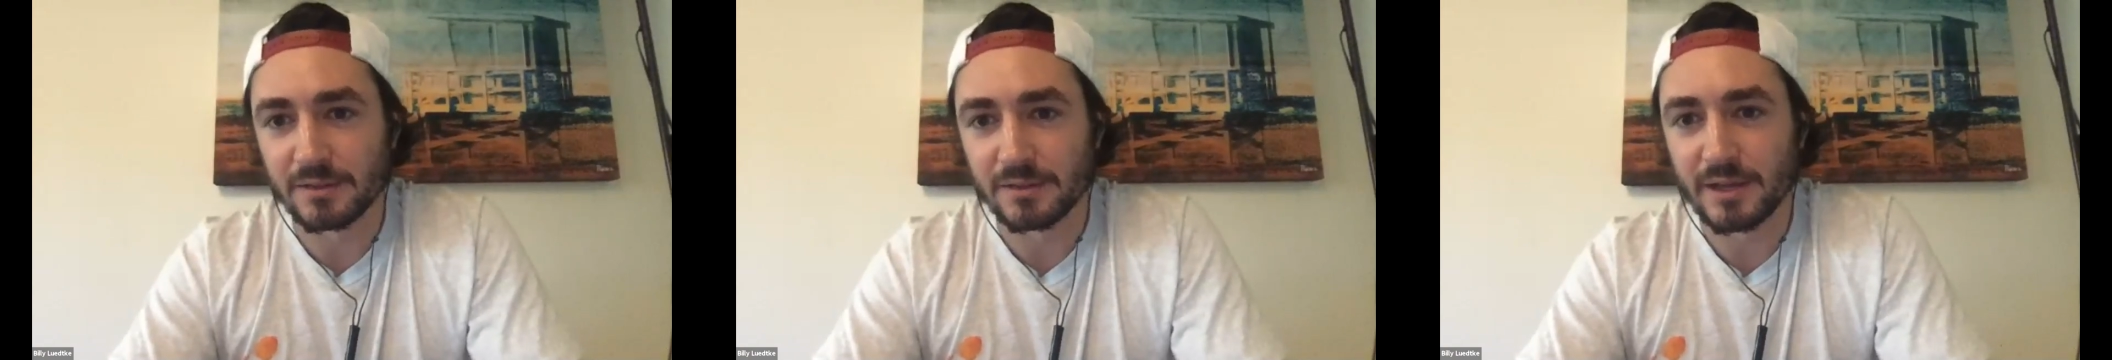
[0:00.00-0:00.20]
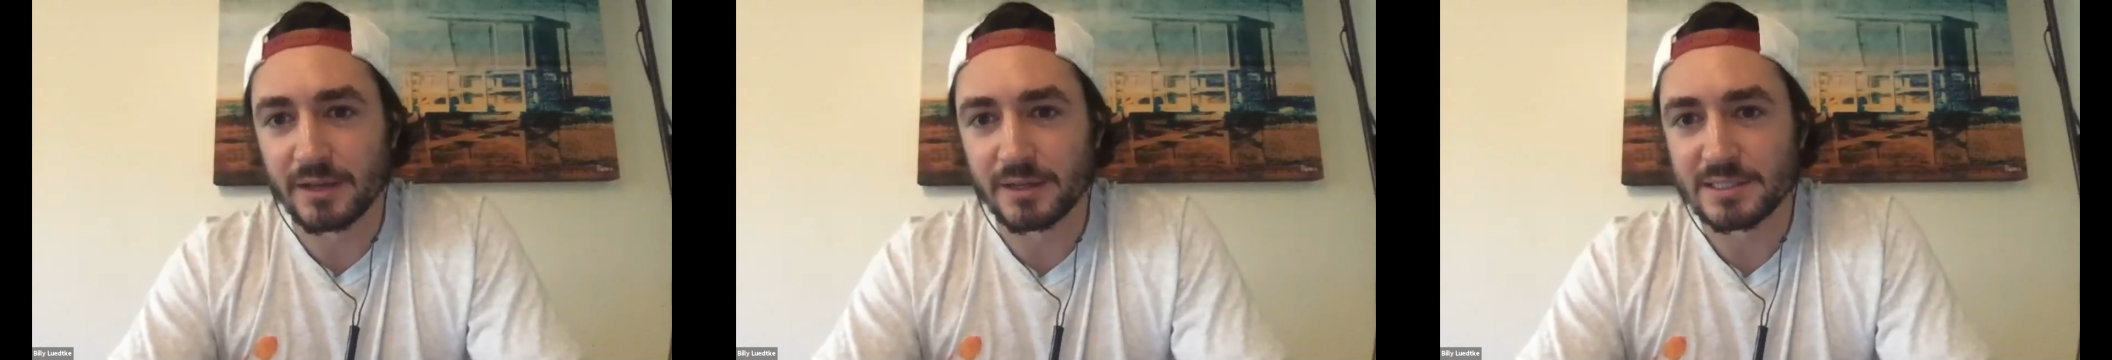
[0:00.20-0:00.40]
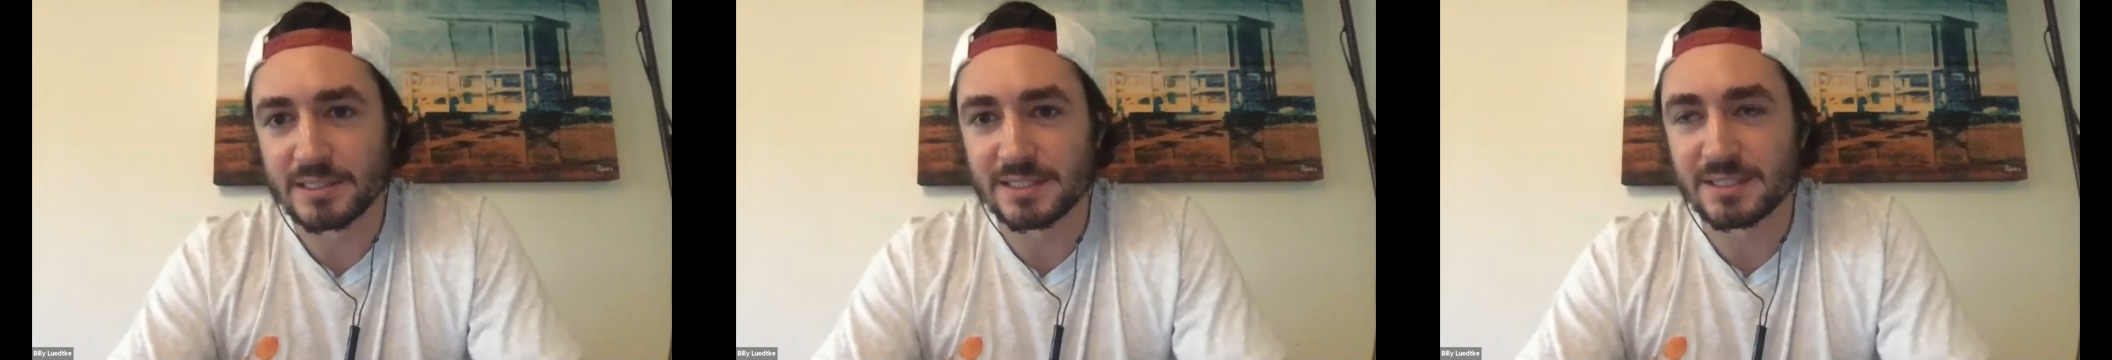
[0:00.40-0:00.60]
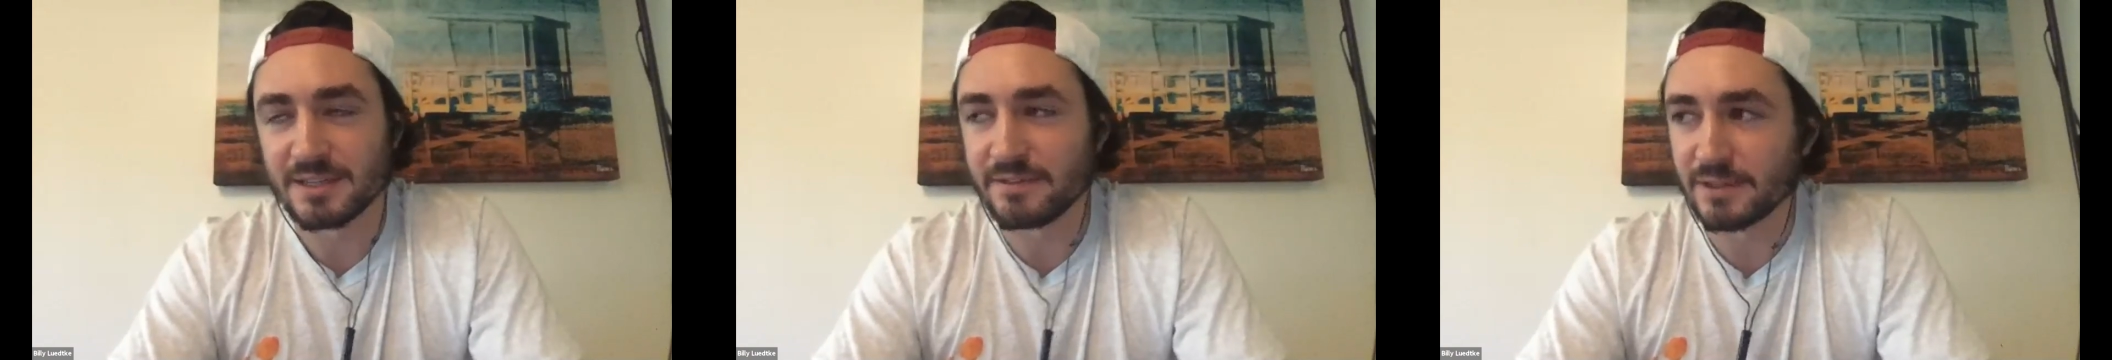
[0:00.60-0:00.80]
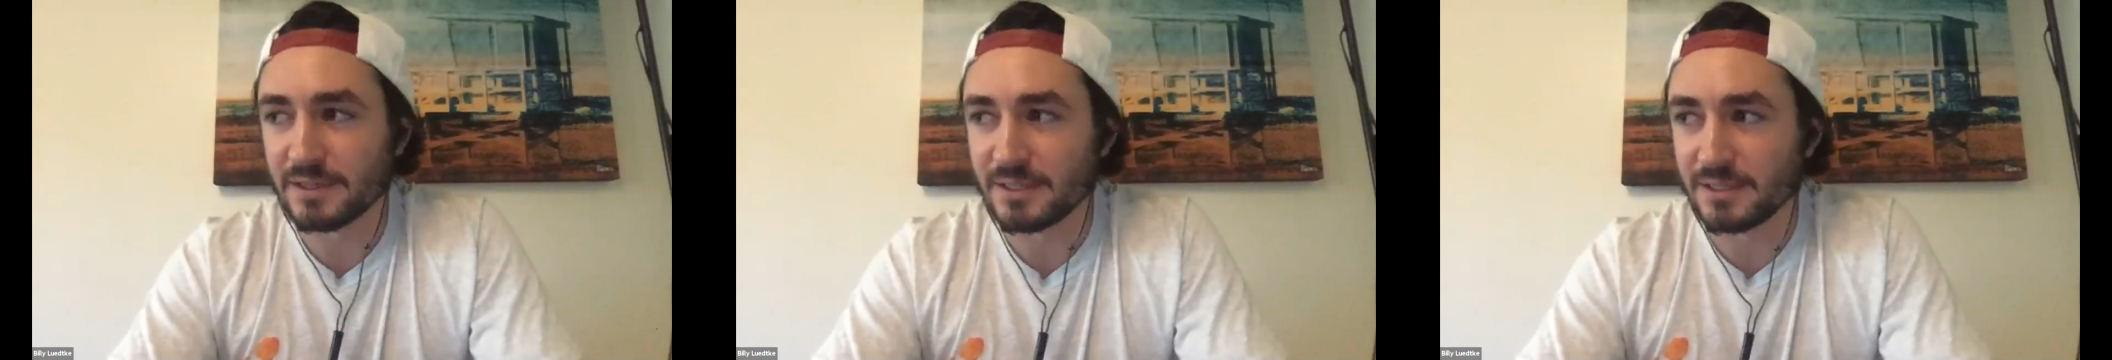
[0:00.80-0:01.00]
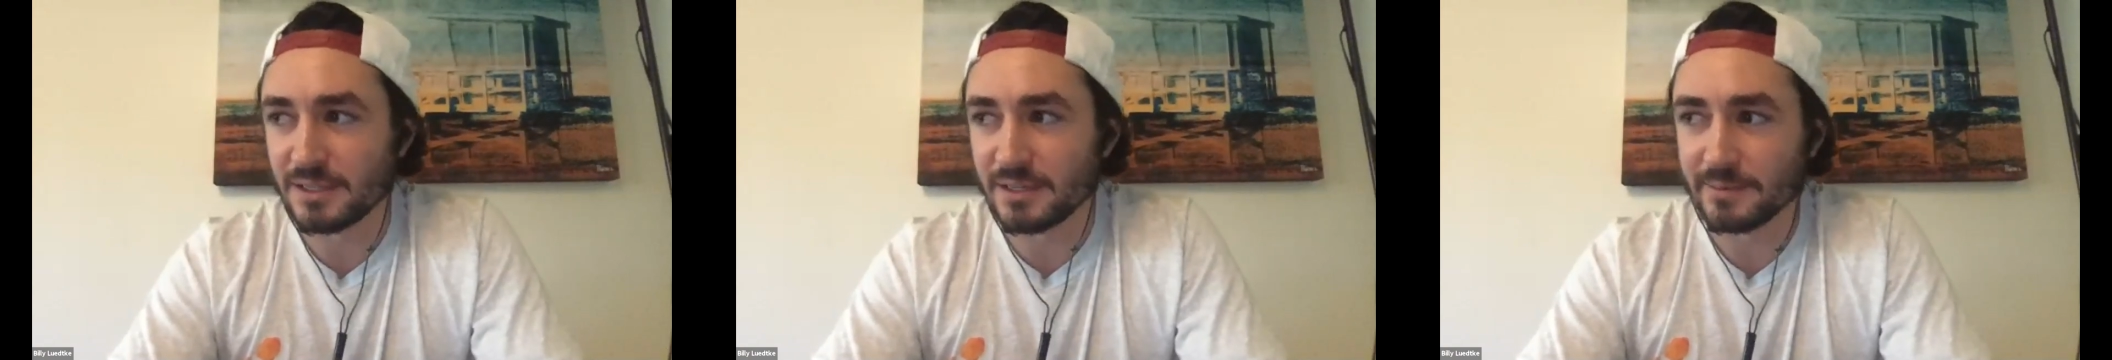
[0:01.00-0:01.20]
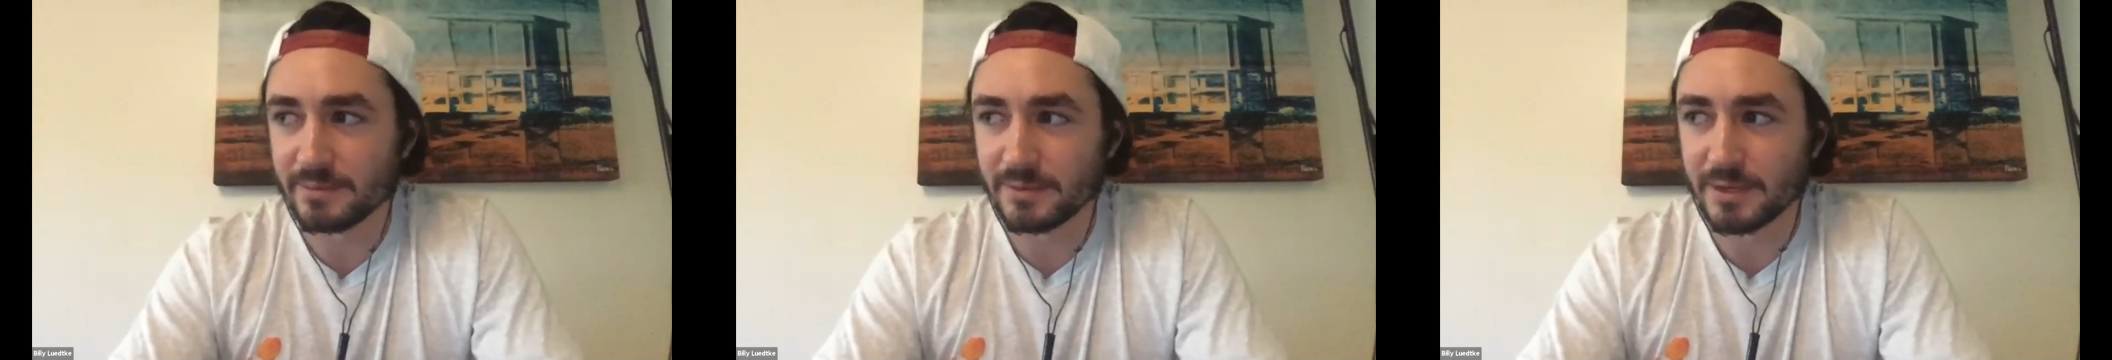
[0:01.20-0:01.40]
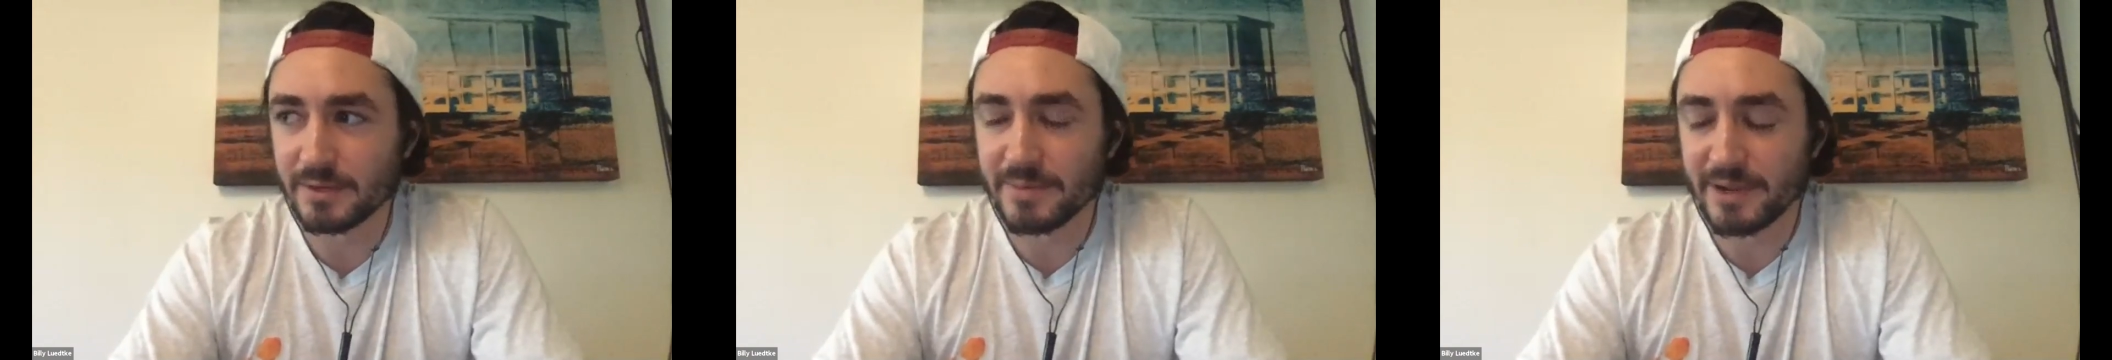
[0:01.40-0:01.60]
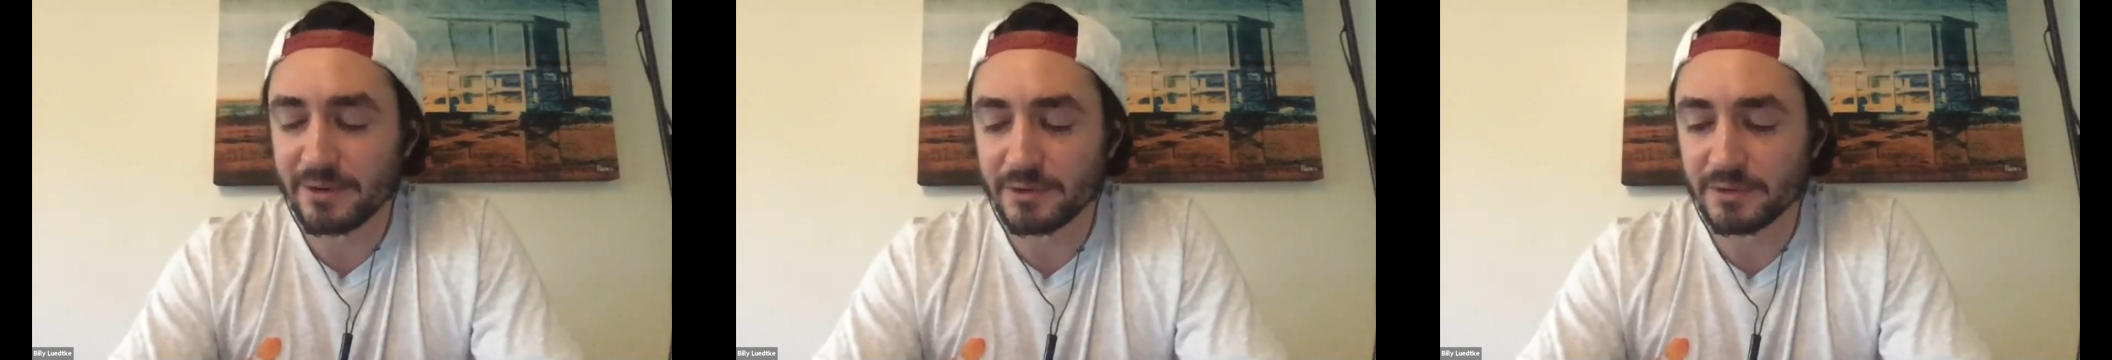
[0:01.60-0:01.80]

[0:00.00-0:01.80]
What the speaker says: a significant amount